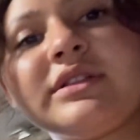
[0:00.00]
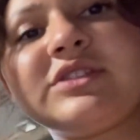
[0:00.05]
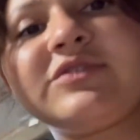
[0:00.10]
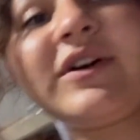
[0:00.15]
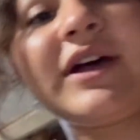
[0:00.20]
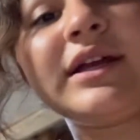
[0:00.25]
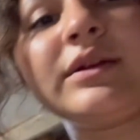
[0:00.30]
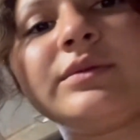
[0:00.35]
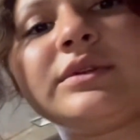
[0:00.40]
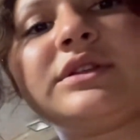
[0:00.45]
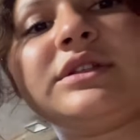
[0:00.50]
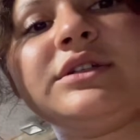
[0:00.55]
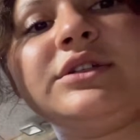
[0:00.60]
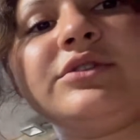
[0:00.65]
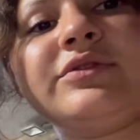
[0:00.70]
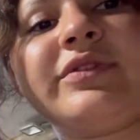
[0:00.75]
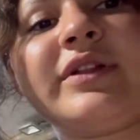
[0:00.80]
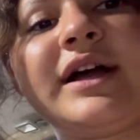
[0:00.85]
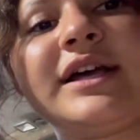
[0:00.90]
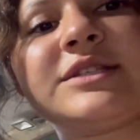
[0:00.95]
fine with the new
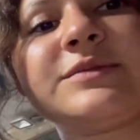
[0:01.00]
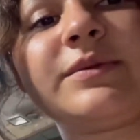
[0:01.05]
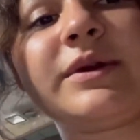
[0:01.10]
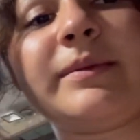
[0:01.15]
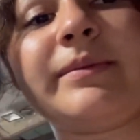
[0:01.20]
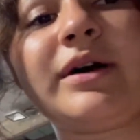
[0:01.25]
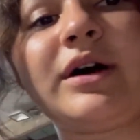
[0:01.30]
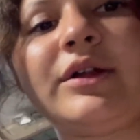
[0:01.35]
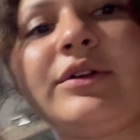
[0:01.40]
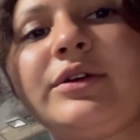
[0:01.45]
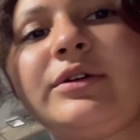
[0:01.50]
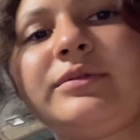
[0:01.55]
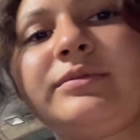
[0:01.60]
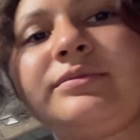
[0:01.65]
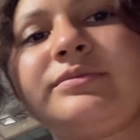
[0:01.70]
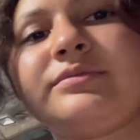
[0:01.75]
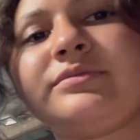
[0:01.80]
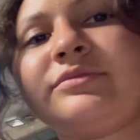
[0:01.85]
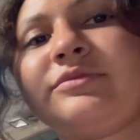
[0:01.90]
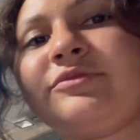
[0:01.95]
fly spray bottle,
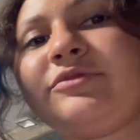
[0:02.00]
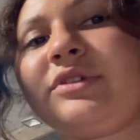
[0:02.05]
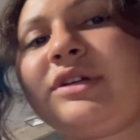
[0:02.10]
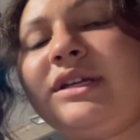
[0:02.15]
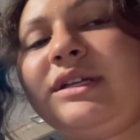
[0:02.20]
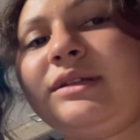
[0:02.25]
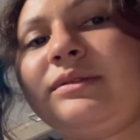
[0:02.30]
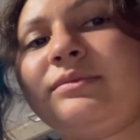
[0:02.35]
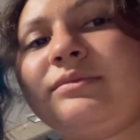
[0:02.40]
right?